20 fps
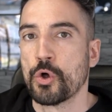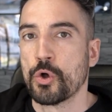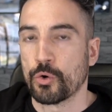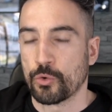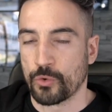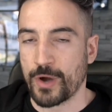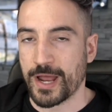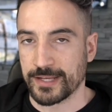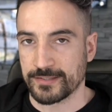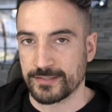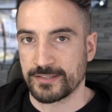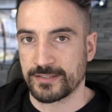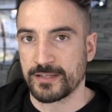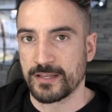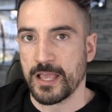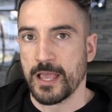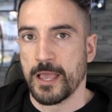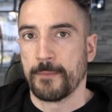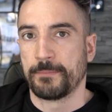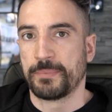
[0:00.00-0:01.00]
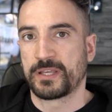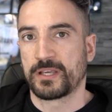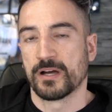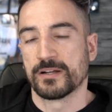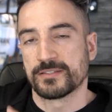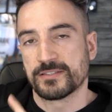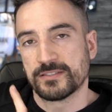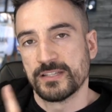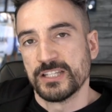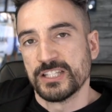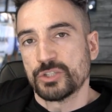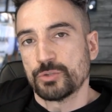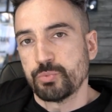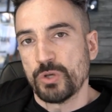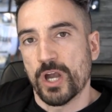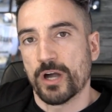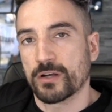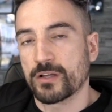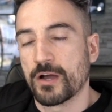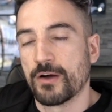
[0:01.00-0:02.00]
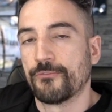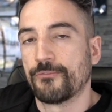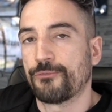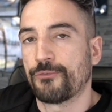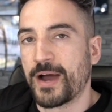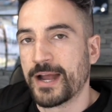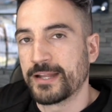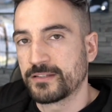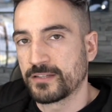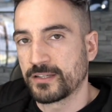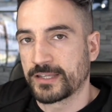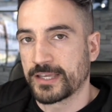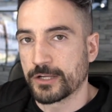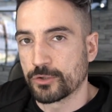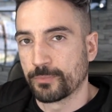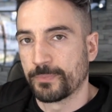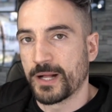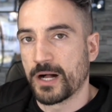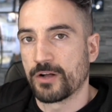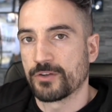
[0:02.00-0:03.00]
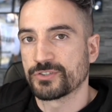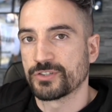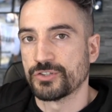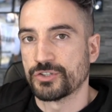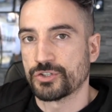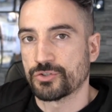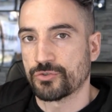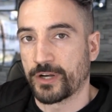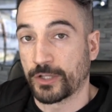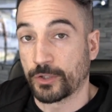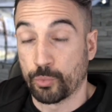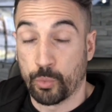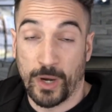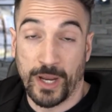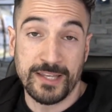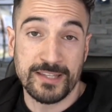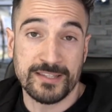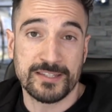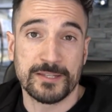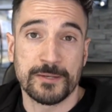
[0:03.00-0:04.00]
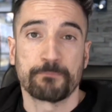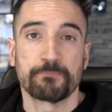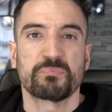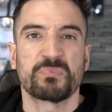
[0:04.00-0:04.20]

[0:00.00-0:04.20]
rest, because since we are confined to kettlebells and strict weights,